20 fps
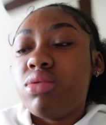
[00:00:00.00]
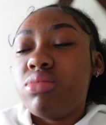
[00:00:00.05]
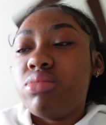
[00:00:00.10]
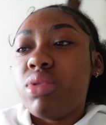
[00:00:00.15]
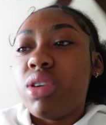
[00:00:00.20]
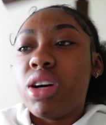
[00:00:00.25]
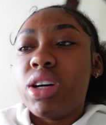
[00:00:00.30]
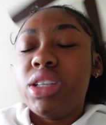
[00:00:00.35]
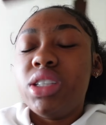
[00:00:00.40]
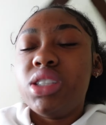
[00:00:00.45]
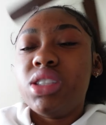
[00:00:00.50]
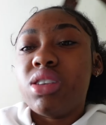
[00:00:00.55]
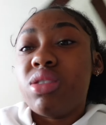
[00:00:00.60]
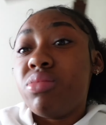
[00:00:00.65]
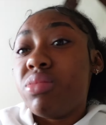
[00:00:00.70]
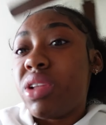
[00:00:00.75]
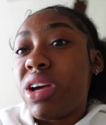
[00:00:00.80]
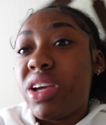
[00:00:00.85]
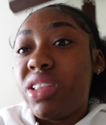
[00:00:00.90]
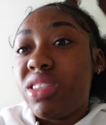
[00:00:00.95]
probably
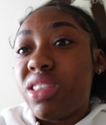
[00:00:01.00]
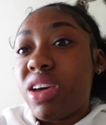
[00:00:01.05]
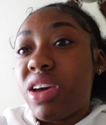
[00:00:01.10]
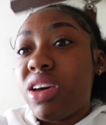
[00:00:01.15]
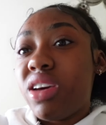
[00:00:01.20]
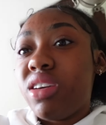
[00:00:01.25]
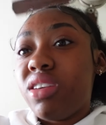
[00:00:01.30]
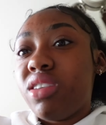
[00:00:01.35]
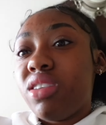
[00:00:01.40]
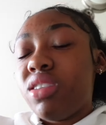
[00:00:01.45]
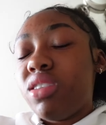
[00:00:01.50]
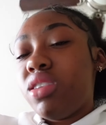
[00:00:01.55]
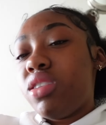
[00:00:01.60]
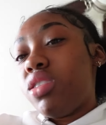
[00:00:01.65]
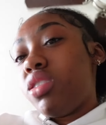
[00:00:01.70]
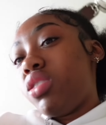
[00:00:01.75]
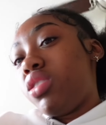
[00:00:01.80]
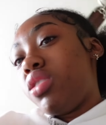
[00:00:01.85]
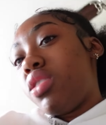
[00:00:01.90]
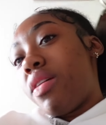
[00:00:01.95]
something like that.
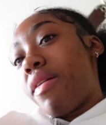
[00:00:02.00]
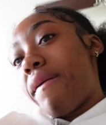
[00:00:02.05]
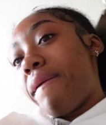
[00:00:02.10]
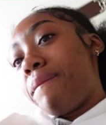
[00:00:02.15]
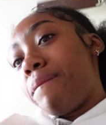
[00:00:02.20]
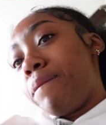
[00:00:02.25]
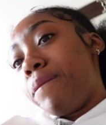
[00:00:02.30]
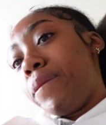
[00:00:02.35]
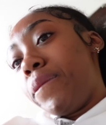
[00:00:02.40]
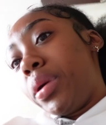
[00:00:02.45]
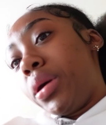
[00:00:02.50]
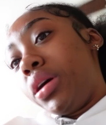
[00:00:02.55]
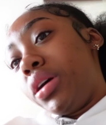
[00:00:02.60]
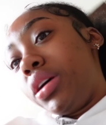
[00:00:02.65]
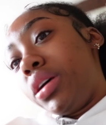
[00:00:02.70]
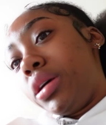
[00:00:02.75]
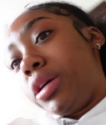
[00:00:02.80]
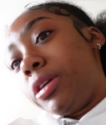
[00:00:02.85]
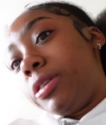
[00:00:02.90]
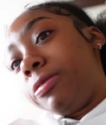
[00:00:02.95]

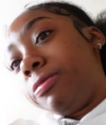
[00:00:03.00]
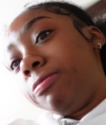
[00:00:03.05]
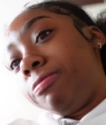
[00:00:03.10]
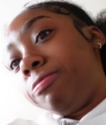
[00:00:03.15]
But